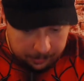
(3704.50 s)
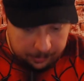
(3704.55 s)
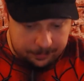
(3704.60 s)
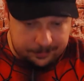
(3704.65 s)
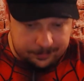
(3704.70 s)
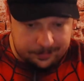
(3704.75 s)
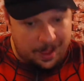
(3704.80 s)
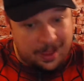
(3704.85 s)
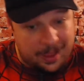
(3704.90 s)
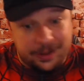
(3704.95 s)

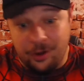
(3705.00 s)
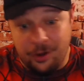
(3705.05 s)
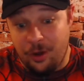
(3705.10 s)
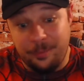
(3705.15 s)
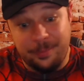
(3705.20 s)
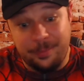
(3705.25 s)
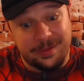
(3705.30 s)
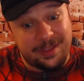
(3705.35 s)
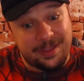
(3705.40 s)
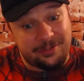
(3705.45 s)
I know
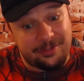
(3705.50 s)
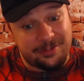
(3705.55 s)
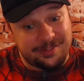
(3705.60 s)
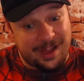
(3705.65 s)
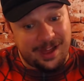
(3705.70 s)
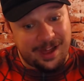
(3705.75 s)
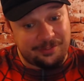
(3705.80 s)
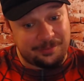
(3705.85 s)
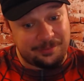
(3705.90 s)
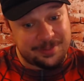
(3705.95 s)
I've been given a
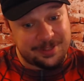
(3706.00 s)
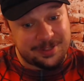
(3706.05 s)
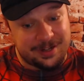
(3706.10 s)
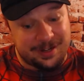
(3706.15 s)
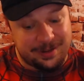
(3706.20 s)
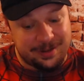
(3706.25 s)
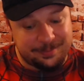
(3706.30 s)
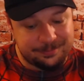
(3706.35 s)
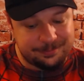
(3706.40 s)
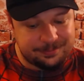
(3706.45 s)
lot of him
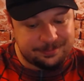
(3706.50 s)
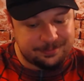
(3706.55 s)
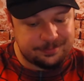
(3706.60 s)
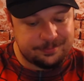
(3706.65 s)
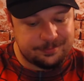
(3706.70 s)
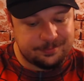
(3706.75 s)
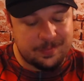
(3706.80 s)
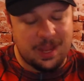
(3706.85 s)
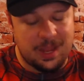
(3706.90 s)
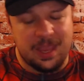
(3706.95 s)
today.
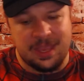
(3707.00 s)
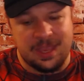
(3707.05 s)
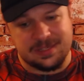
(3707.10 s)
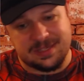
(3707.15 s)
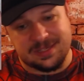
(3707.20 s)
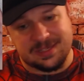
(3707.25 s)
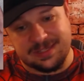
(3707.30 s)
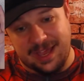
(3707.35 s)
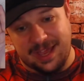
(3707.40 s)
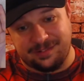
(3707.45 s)
He's
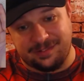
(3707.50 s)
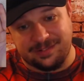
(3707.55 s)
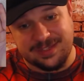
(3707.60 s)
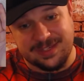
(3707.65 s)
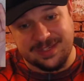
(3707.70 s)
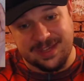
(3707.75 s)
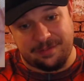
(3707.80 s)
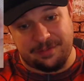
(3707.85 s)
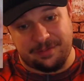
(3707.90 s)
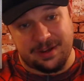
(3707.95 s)
a solid
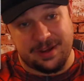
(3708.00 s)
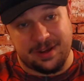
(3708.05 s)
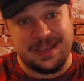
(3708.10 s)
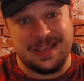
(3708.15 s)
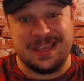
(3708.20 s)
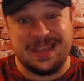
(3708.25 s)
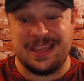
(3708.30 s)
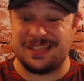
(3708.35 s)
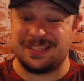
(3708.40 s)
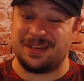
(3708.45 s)
seven.
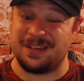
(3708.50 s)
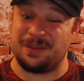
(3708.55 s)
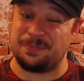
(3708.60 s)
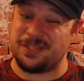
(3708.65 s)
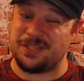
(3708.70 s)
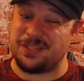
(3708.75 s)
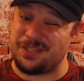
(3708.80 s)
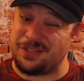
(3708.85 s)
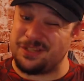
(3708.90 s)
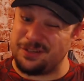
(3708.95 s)
He's an
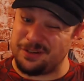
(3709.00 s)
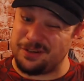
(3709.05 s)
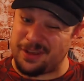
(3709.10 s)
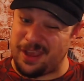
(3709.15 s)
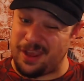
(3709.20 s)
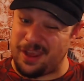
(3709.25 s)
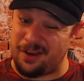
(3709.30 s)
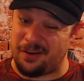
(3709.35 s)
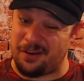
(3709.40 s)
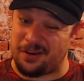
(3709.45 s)
obscure
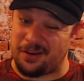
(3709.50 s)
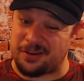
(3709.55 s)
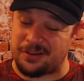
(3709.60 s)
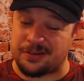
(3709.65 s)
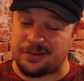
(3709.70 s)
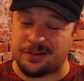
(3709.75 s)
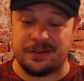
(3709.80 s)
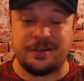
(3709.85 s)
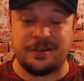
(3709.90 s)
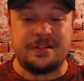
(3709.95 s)

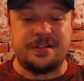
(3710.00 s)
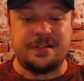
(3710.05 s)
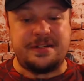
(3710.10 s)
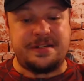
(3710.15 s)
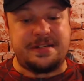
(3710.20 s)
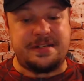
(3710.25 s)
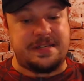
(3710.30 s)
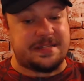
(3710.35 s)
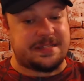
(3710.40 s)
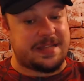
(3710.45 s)
character.
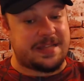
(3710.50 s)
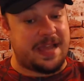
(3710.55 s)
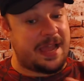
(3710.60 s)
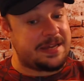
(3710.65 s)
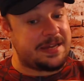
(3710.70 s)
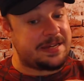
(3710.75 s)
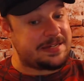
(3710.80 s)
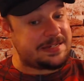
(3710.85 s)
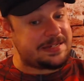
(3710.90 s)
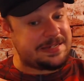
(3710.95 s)
He's
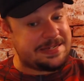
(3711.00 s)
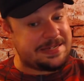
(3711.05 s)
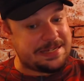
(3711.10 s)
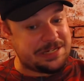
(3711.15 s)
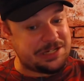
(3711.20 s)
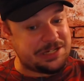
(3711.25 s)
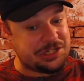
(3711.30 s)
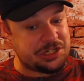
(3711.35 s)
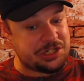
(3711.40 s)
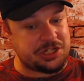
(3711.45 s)
kind of
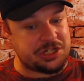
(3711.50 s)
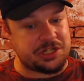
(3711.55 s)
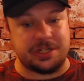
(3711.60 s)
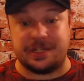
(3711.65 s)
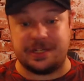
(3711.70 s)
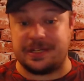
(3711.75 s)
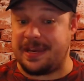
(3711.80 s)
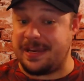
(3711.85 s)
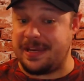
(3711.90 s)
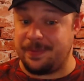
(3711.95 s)
niche. You
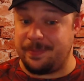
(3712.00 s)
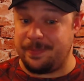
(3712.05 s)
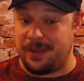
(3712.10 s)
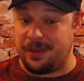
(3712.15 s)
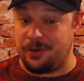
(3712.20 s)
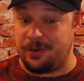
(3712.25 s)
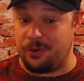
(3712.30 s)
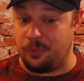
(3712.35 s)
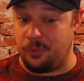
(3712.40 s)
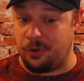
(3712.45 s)
need to be a
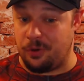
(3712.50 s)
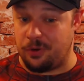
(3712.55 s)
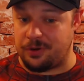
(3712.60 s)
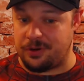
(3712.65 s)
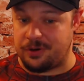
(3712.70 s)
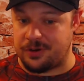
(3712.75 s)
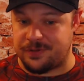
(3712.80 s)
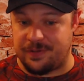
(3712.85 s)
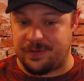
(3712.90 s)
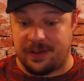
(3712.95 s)
New
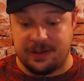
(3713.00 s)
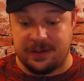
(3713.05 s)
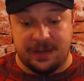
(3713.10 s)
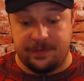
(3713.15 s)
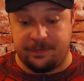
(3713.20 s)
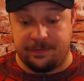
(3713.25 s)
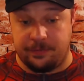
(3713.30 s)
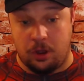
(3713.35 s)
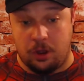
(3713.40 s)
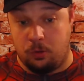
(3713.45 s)
Warriors fan to
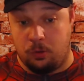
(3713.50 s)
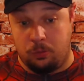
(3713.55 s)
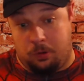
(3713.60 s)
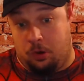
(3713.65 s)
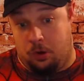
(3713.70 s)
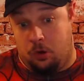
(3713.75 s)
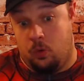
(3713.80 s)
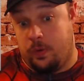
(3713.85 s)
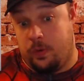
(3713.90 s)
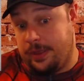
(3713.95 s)
even know
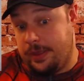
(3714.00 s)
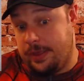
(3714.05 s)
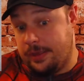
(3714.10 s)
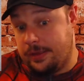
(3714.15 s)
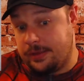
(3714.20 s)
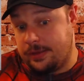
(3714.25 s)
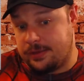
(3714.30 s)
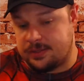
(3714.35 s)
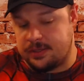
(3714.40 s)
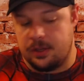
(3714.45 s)
who he
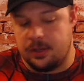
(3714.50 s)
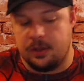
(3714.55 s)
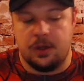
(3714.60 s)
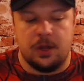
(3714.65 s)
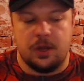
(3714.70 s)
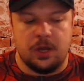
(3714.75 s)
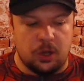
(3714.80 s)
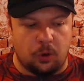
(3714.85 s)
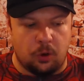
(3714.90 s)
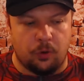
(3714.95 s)
is,
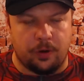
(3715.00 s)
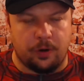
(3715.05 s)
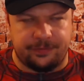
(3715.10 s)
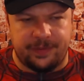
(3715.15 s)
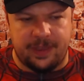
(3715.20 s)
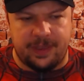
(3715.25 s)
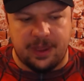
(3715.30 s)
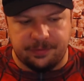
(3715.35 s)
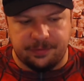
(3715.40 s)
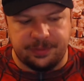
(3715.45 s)
or a
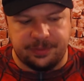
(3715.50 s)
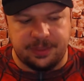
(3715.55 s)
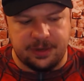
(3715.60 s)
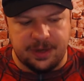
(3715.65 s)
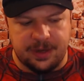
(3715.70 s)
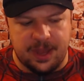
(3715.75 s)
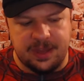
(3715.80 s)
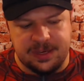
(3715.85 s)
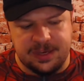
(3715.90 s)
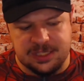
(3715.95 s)
fan of the
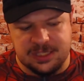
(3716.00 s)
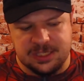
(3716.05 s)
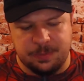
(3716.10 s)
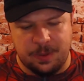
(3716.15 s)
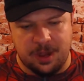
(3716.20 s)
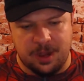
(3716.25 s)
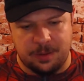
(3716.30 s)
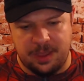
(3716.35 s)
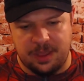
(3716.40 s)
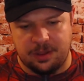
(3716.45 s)
nineties
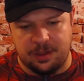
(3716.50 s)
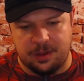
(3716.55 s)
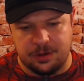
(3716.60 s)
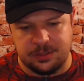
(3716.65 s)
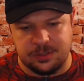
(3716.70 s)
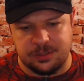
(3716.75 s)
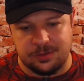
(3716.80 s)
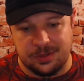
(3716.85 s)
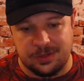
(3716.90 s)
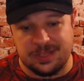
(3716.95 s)
Spider-Man
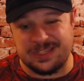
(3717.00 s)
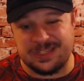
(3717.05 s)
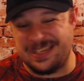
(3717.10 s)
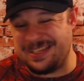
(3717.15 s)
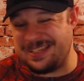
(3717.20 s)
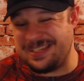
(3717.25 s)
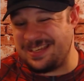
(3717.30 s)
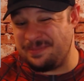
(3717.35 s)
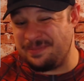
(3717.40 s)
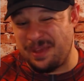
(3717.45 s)
cartoon, because he
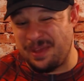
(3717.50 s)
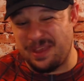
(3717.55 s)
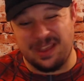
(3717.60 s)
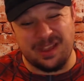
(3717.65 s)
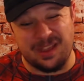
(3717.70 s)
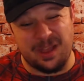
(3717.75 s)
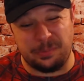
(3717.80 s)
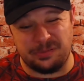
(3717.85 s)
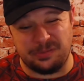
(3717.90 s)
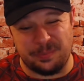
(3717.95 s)
did make a
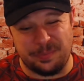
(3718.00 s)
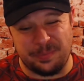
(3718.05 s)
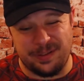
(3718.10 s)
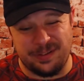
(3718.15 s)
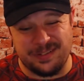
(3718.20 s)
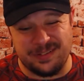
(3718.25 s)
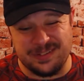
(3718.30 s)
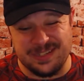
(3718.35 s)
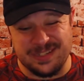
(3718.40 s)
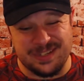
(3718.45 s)
couple
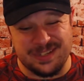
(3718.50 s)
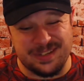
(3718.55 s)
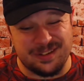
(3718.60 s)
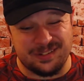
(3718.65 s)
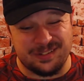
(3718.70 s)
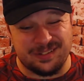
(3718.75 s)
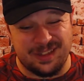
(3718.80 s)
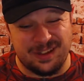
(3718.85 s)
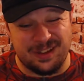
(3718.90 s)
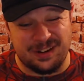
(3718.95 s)
appearances here
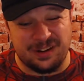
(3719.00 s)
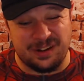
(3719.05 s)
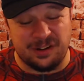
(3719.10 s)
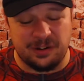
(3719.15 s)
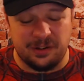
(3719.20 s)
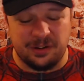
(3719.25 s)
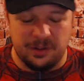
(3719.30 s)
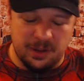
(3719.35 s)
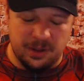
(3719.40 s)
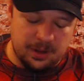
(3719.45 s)
and there.
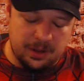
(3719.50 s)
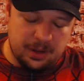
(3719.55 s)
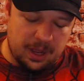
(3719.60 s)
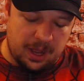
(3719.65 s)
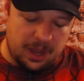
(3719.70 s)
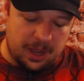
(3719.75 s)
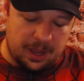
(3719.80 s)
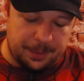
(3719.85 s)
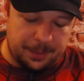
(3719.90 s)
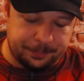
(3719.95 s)

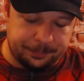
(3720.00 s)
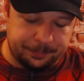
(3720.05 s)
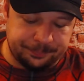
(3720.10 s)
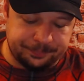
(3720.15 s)
Um,